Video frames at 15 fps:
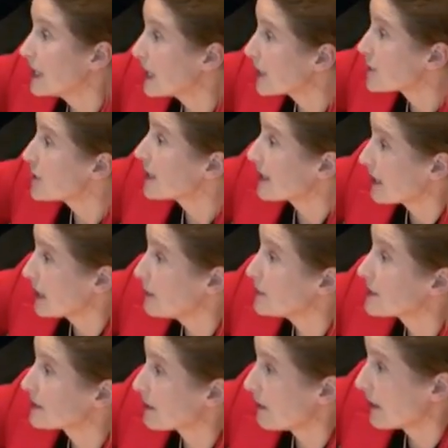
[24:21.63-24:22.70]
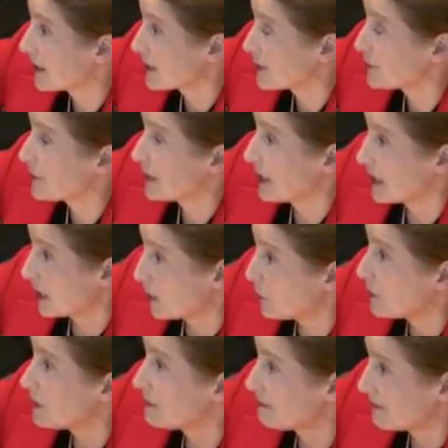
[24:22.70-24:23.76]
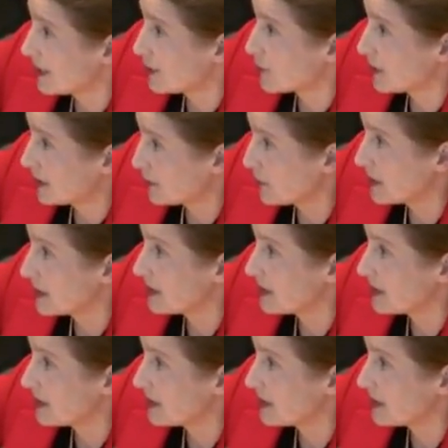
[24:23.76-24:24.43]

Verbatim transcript: and actually claimants collectively, and I will address